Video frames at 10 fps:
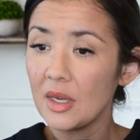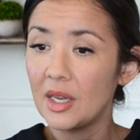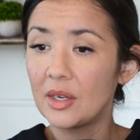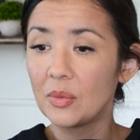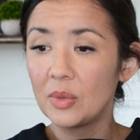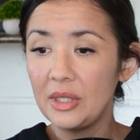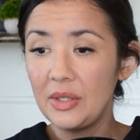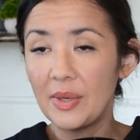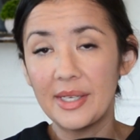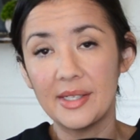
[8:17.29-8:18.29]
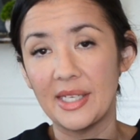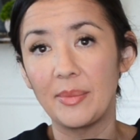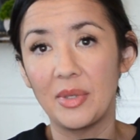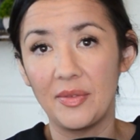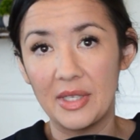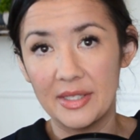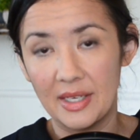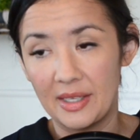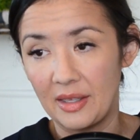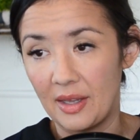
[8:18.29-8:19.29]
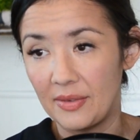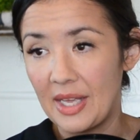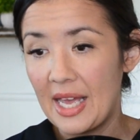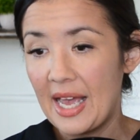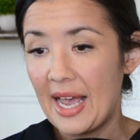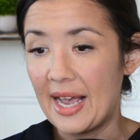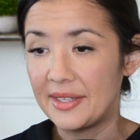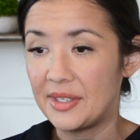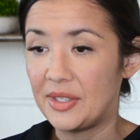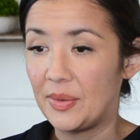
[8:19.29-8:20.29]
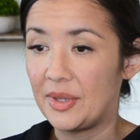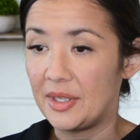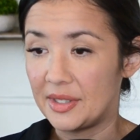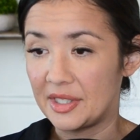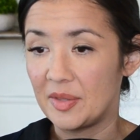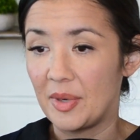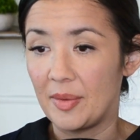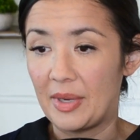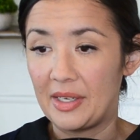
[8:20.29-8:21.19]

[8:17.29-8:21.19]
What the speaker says: And a really great example of this that I love has to do with this experiment